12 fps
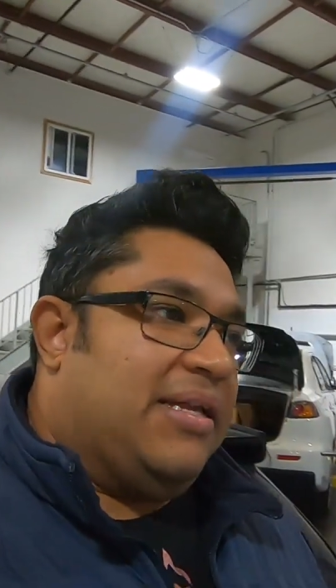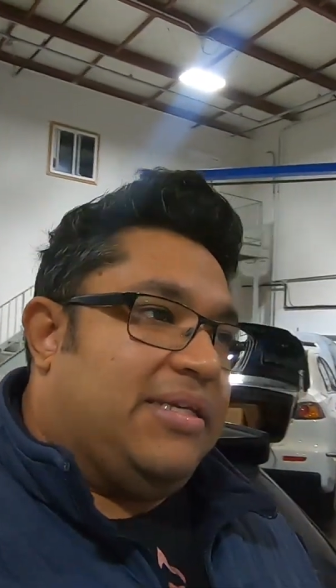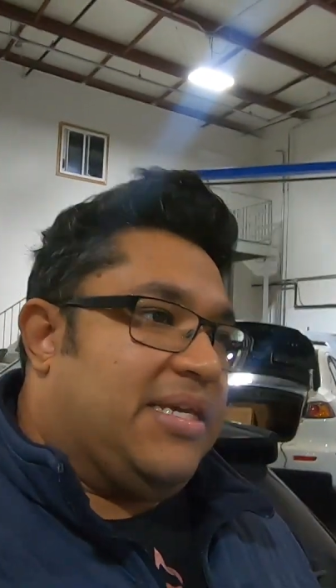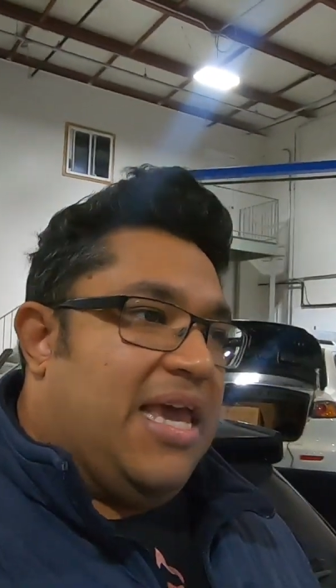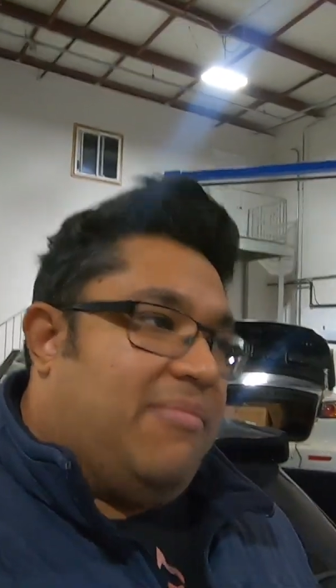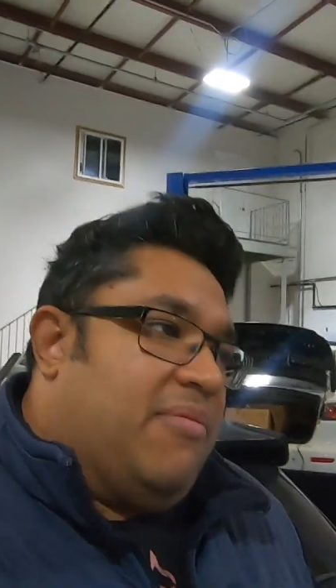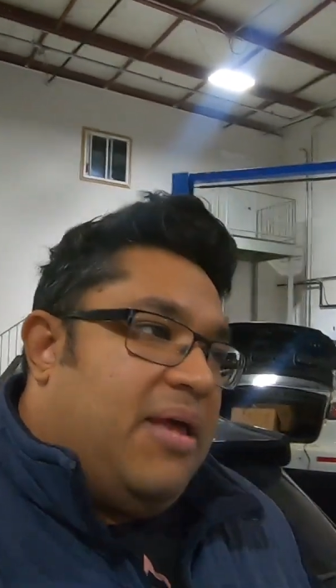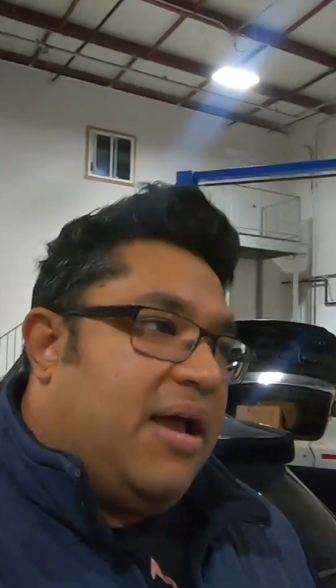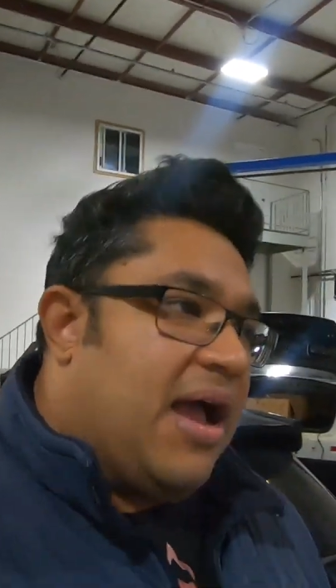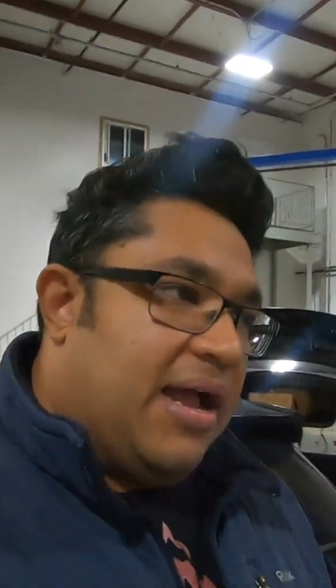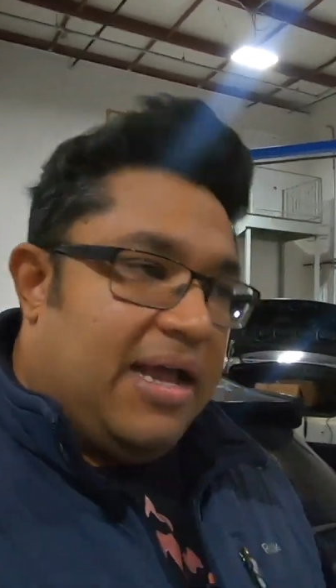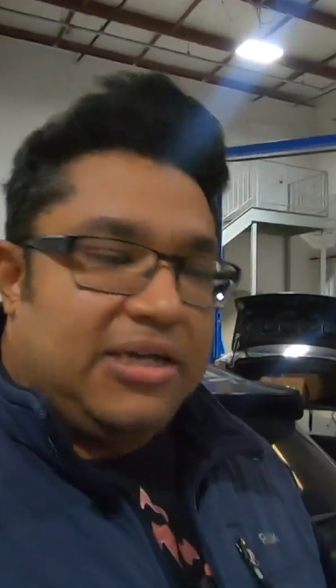I just I'm like,
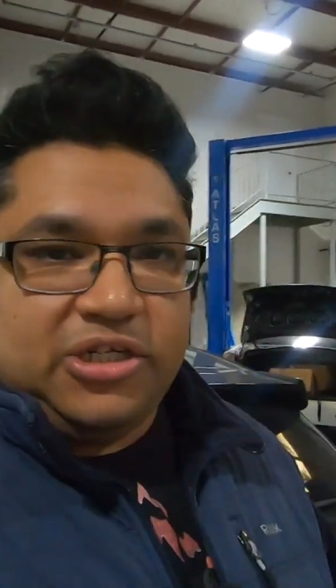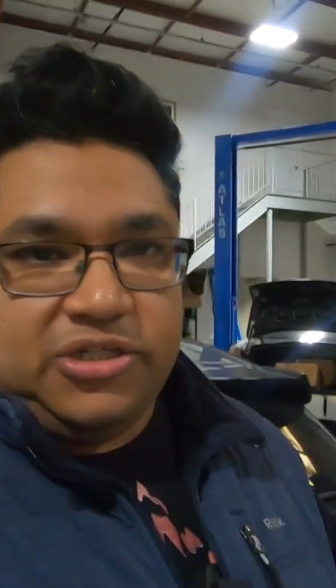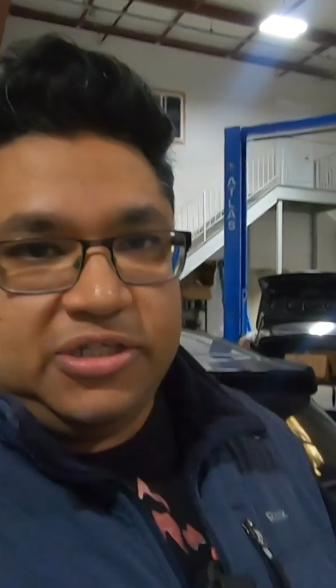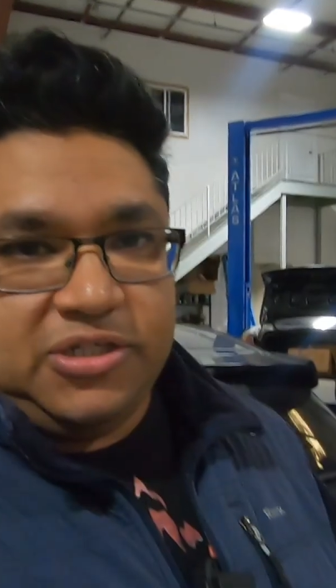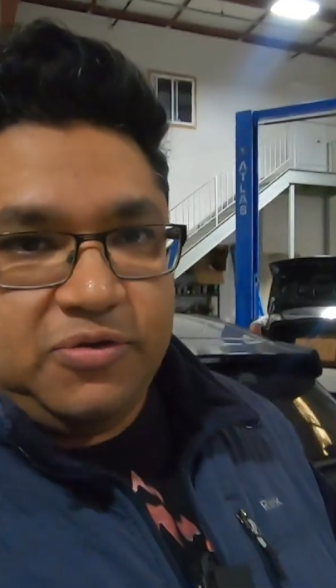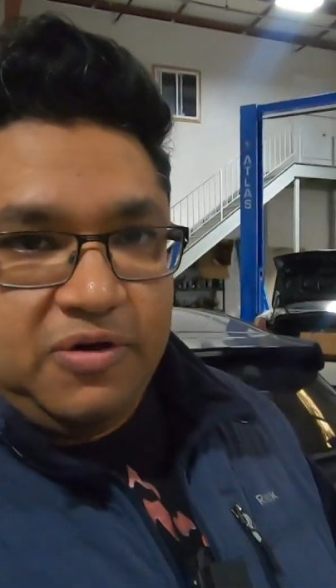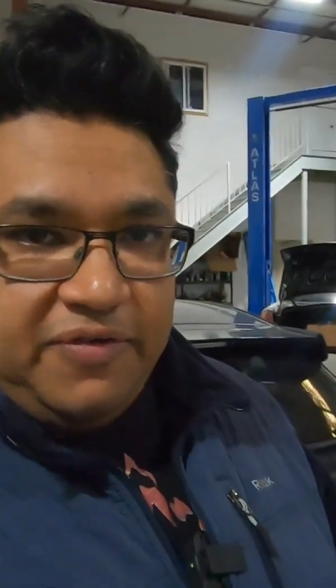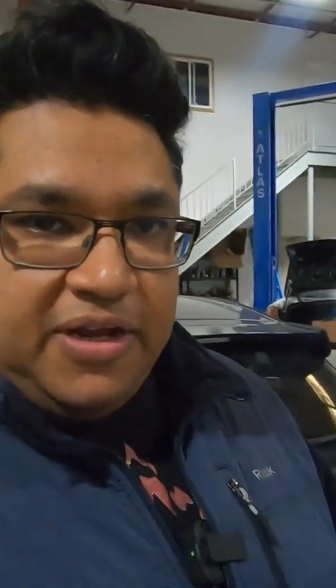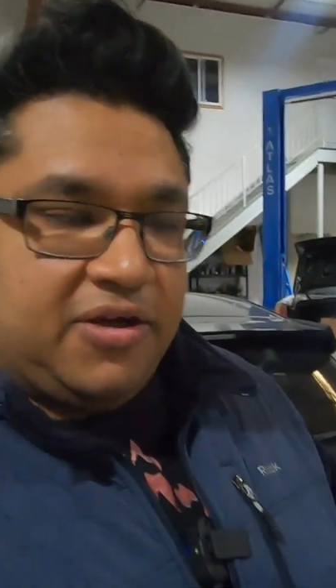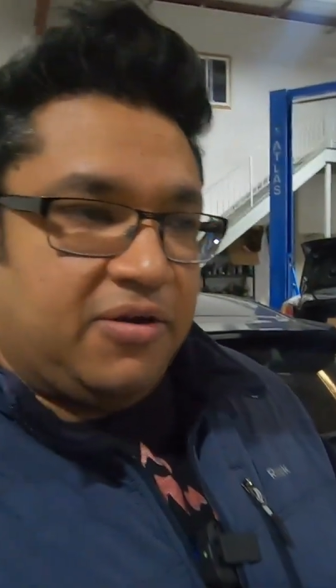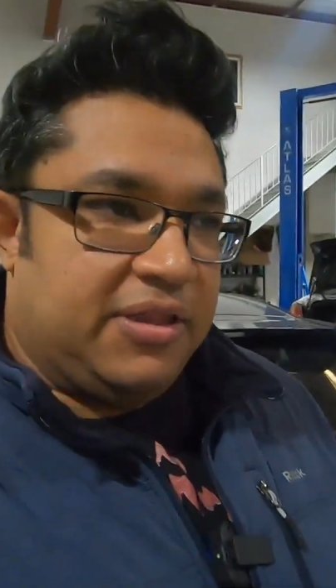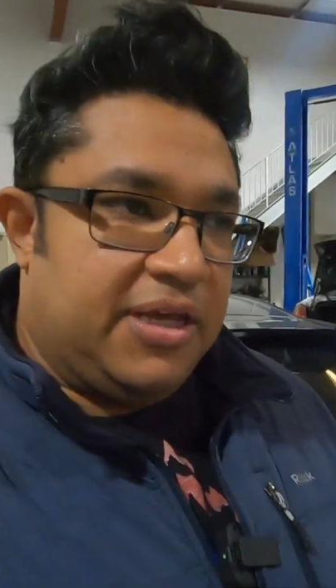I should just do a
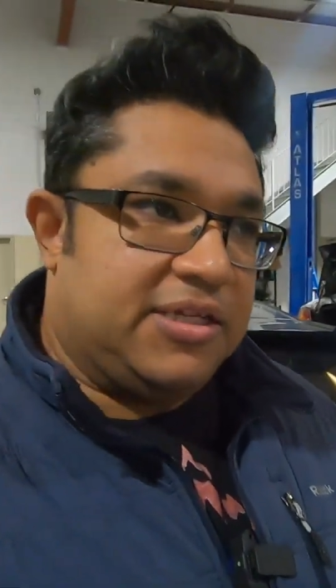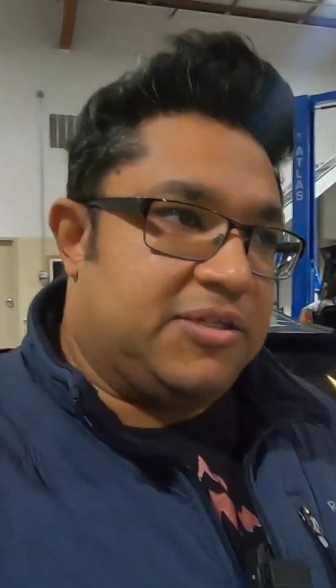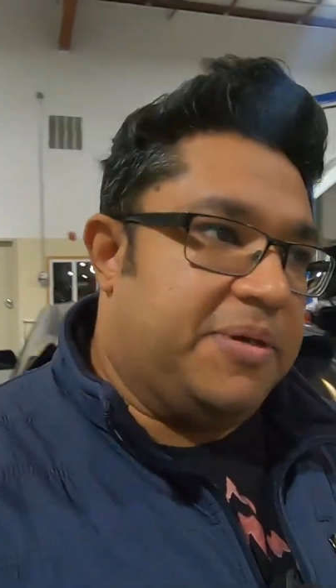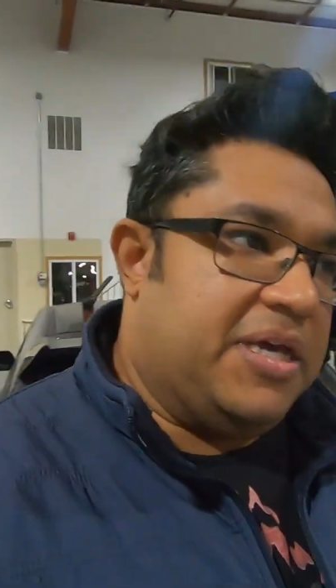video on this,